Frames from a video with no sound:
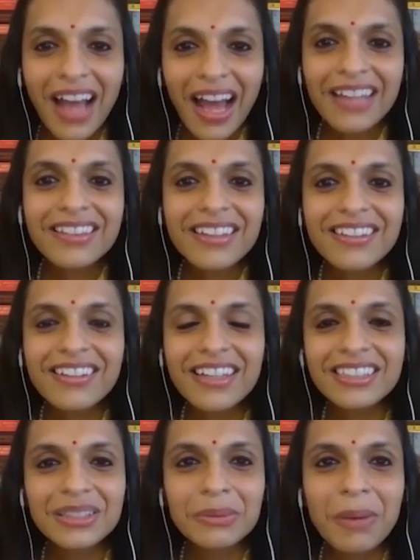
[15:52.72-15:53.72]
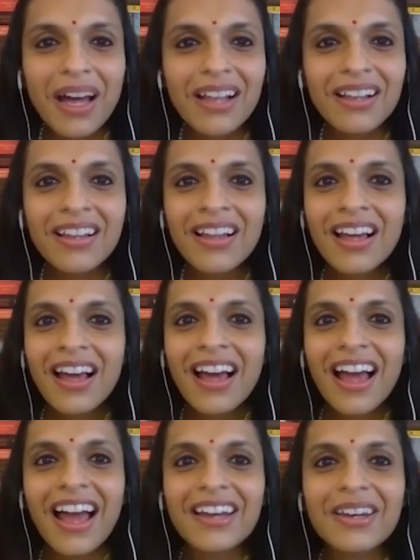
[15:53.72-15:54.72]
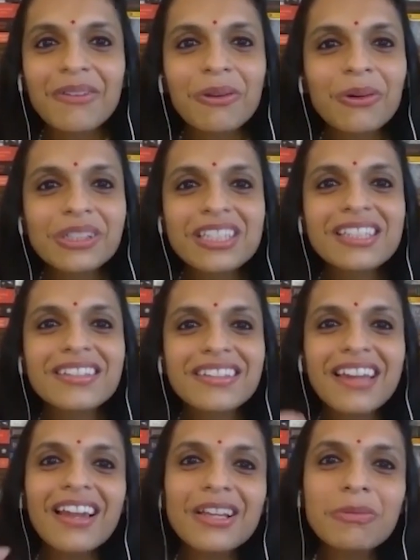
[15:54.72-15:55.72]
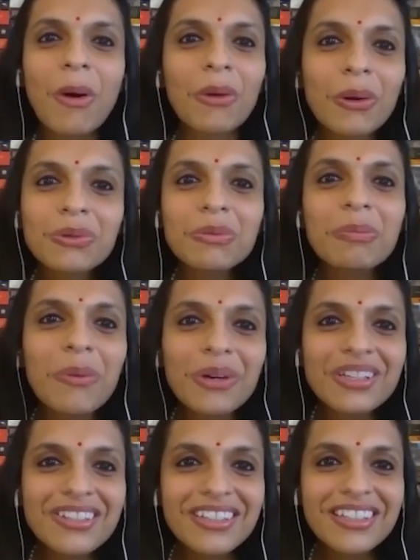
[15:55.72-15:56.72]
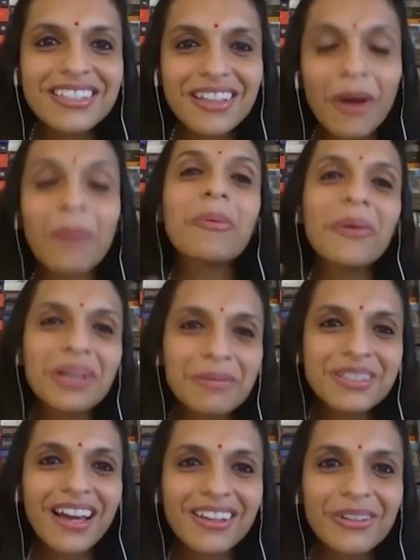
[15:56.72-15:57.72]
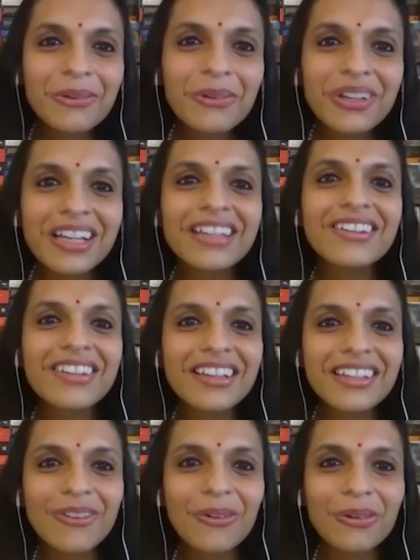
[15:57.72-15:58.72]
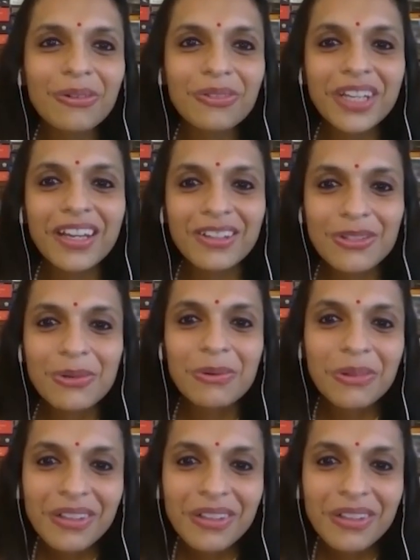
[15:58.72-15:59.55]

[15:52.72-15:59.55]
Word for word: at this age as well and if you could just tell us one or two poetries or uh, poems that you really really sort of take to